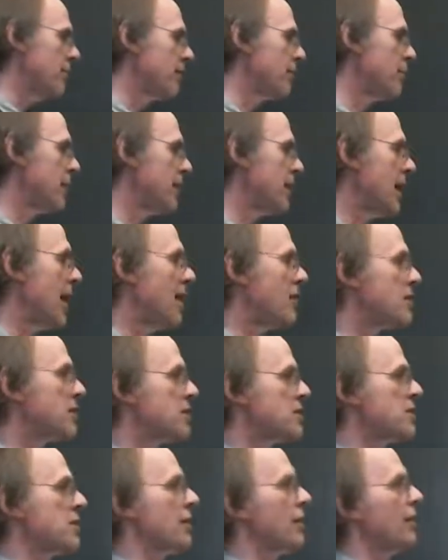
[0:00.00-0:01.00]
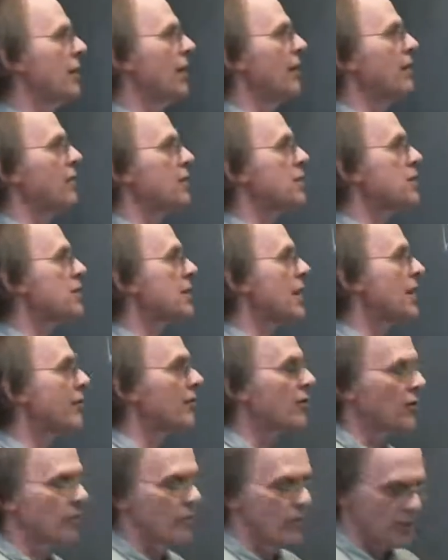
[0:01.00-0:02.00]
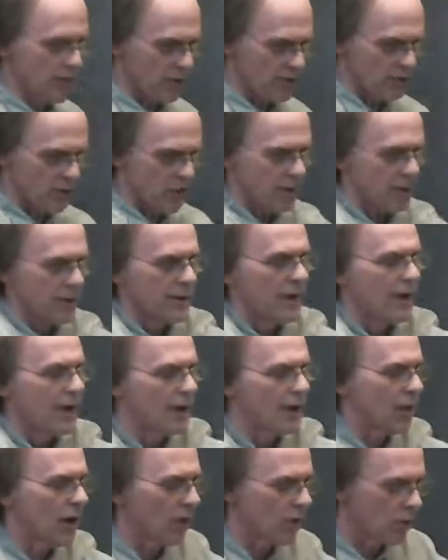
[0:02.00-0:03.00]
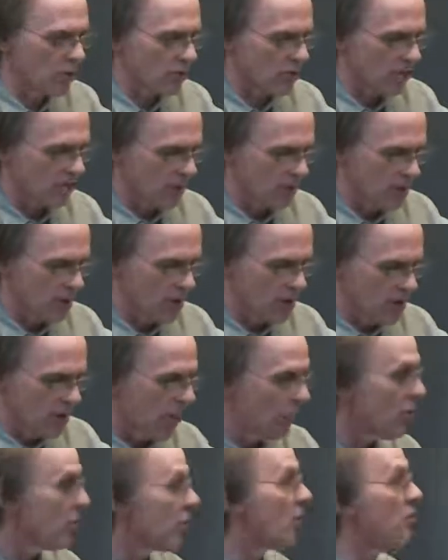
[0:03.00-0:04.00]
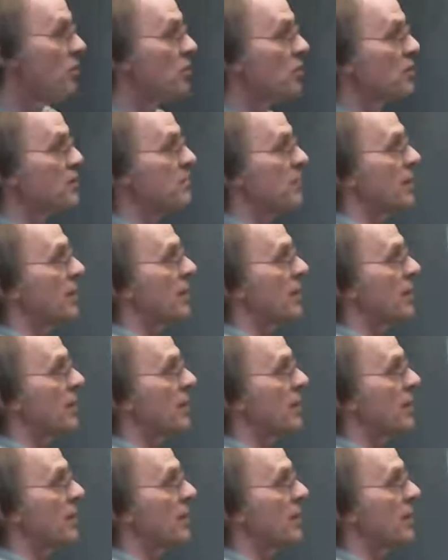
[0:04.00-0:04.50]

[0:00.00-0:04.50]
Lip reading: but now just if you just kind of compute, I think I won't go through this, but